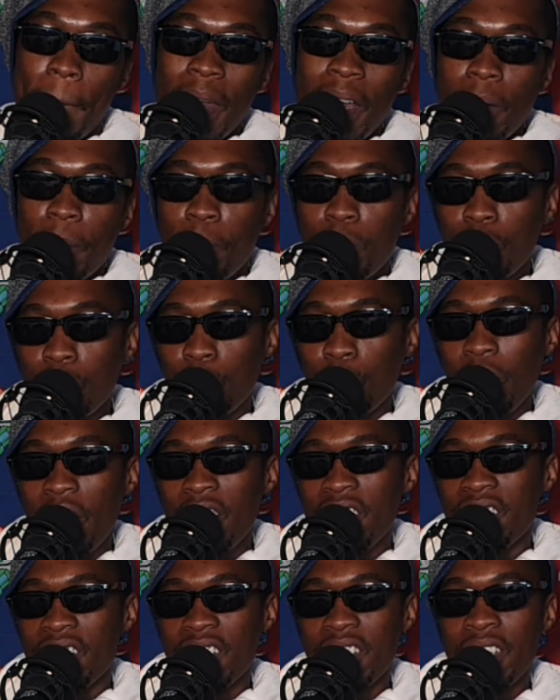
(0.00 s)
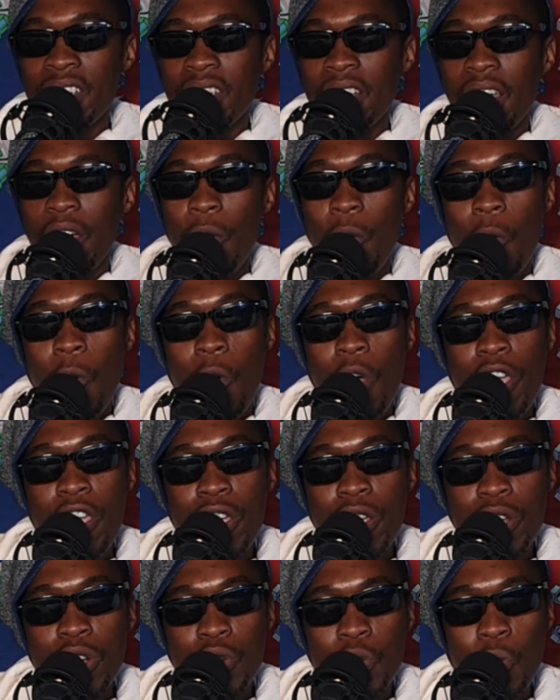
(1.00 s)
Black bourgeoisie,
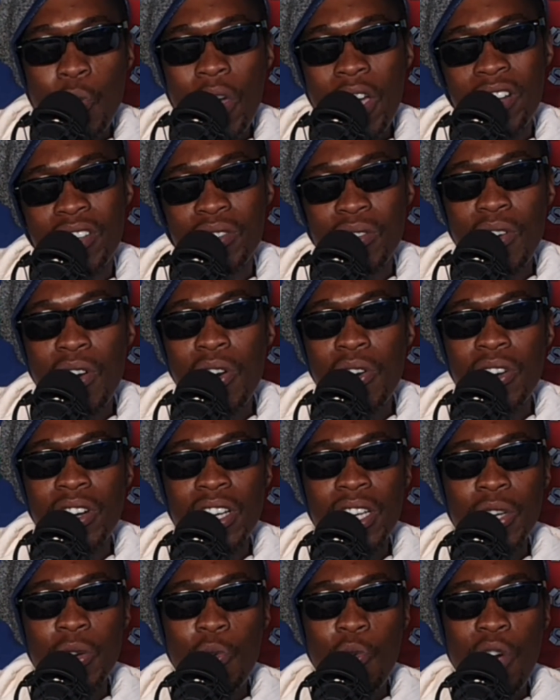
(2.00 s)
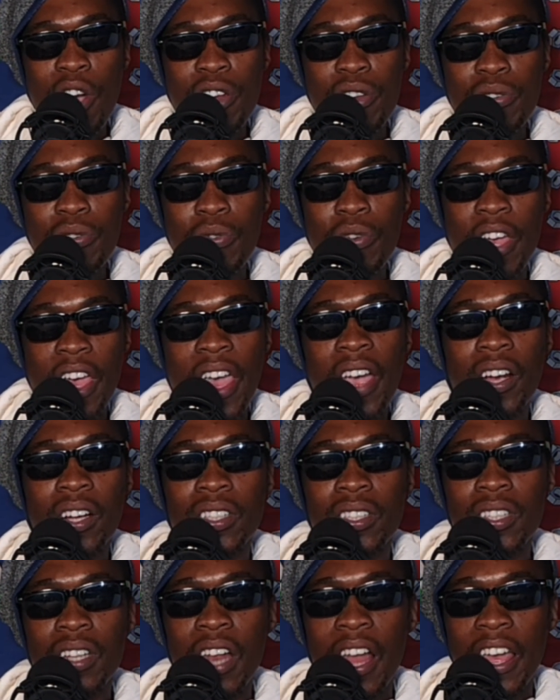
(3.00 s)
it works only when you
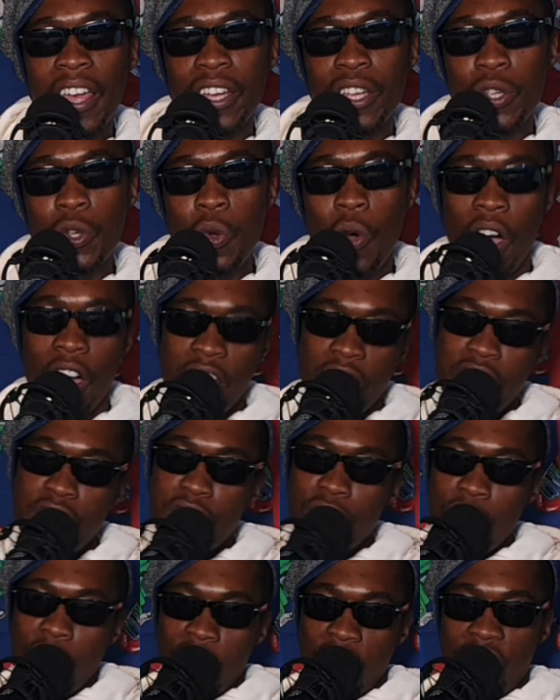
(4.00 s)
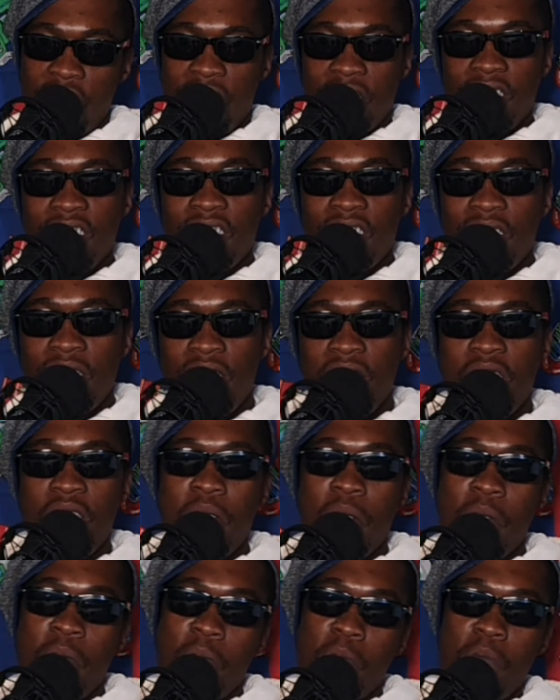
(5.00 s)
act like you are ignorant.
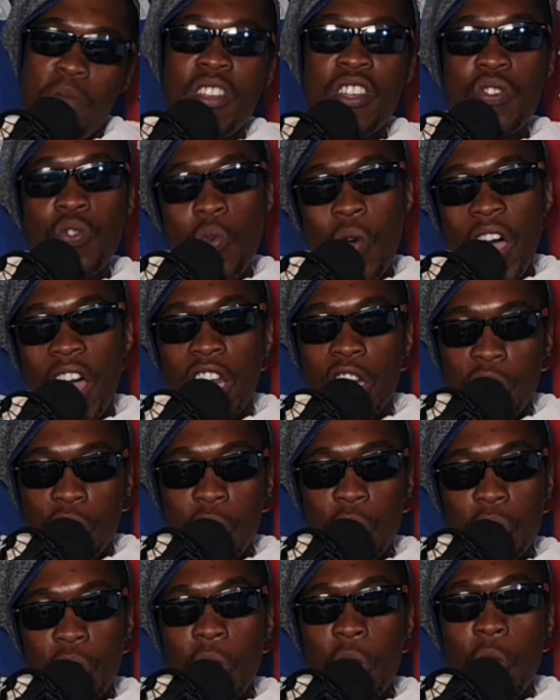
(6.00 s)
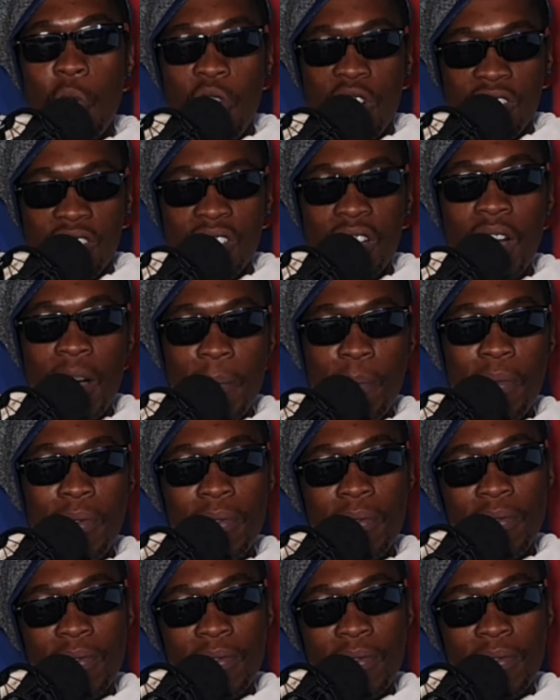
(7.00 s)
Meanwhile, you know what's up.